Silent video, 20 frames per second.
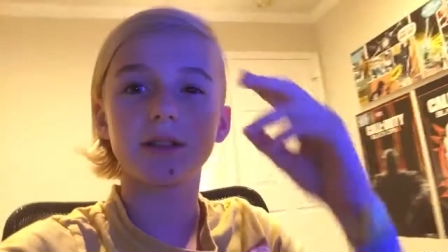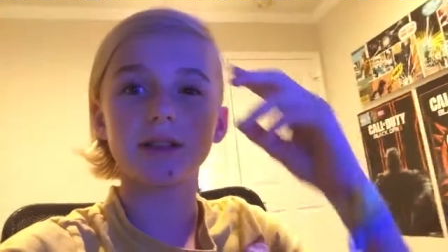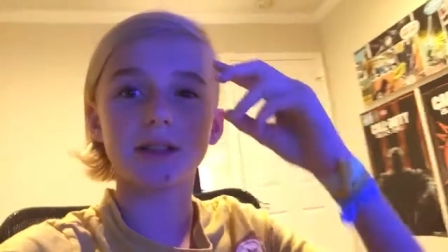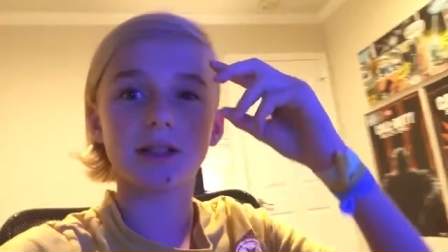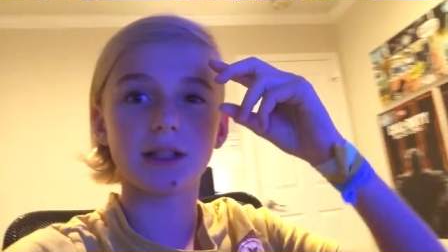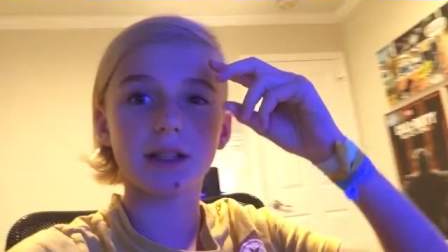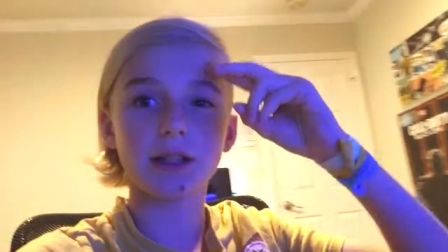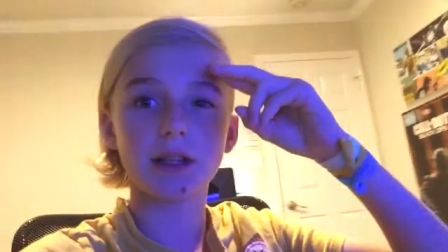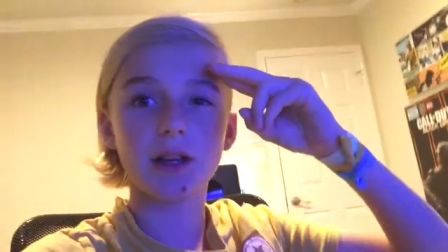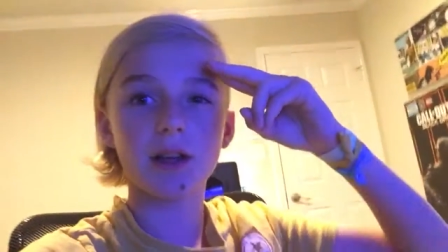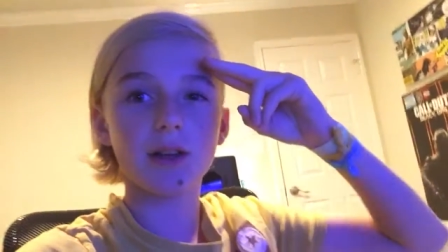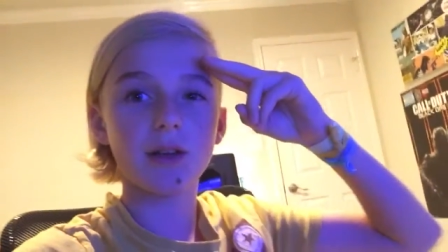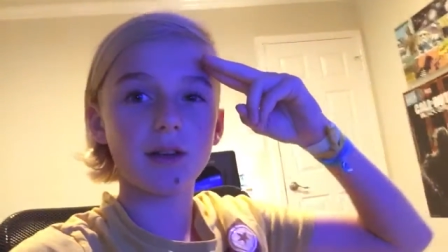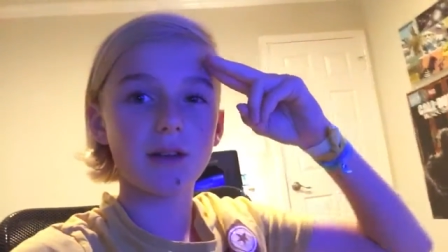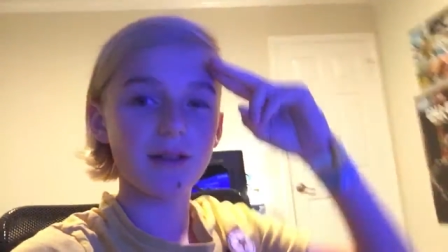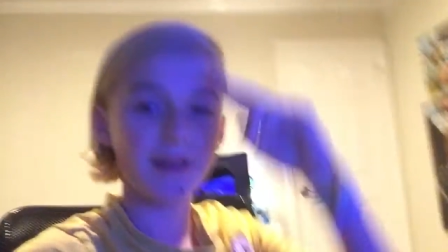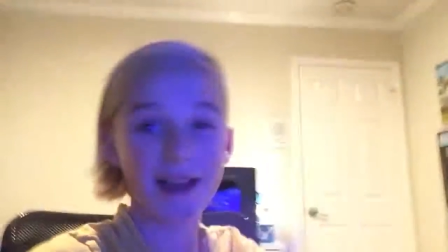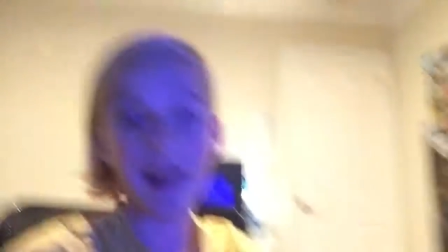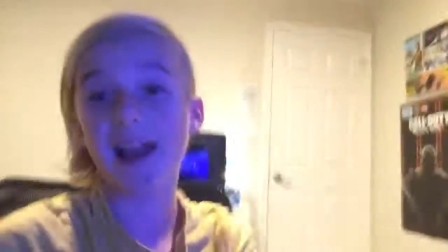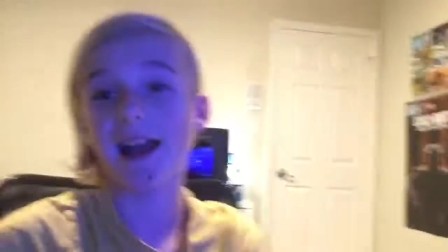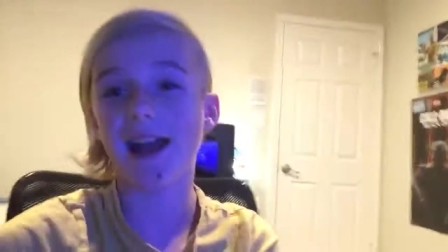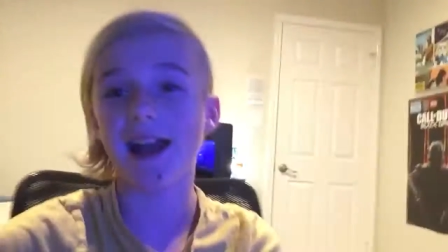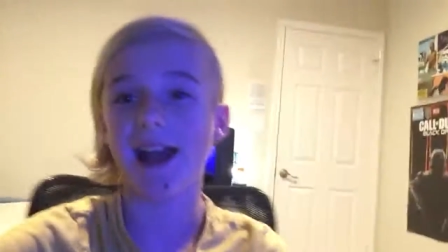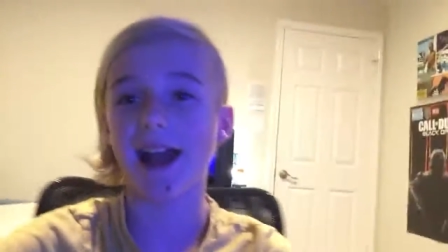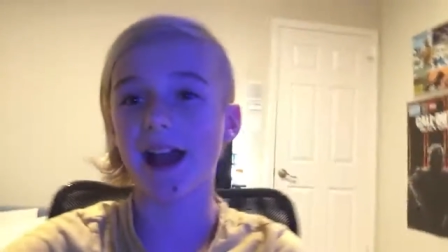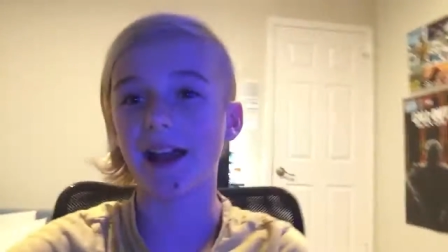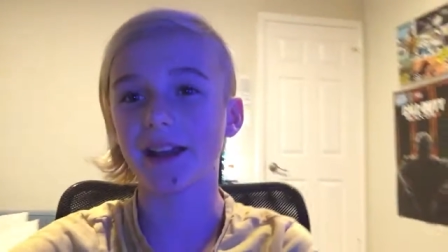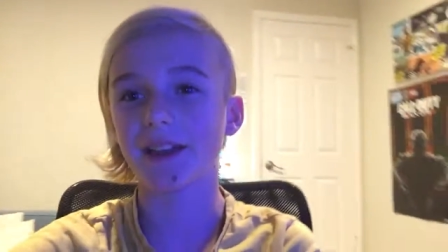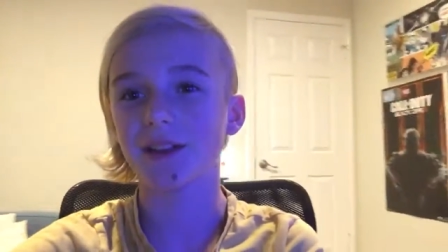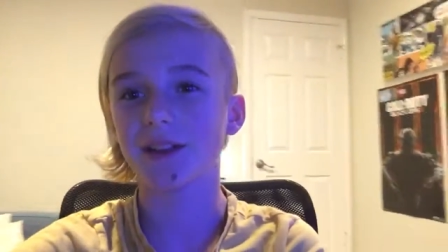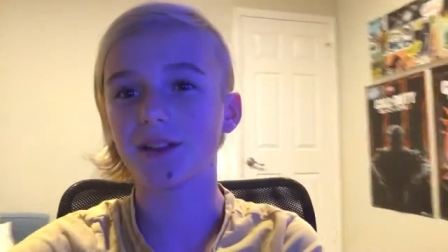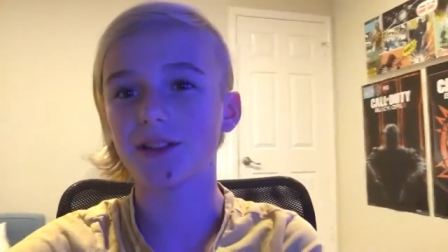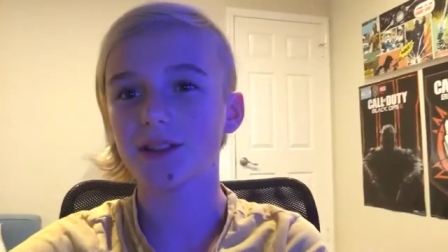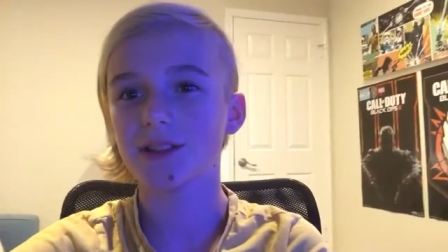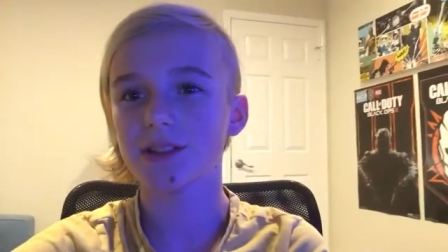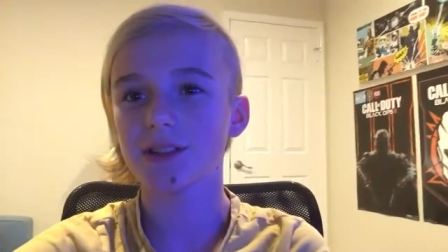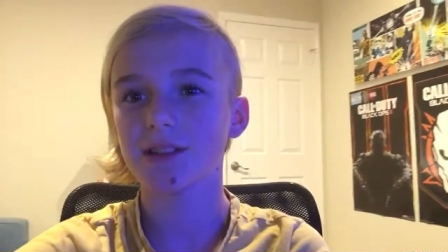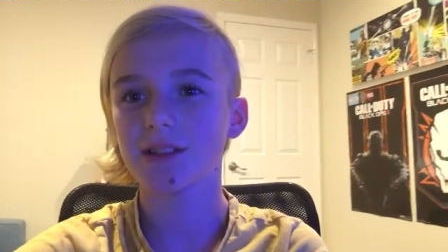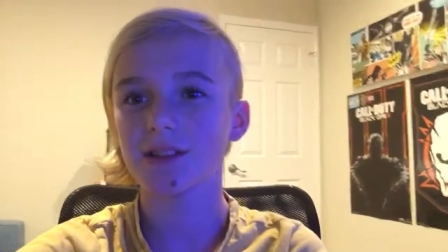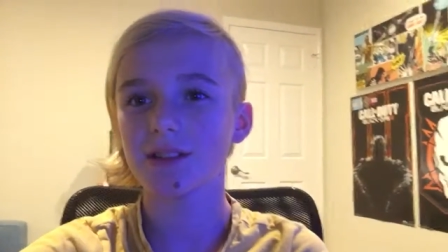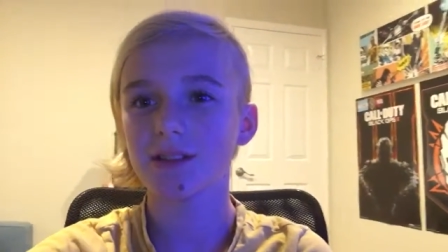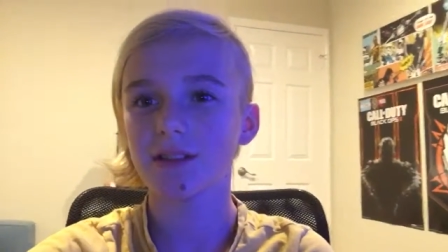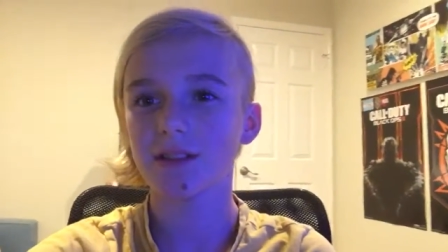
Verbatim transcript: It's going to go adios.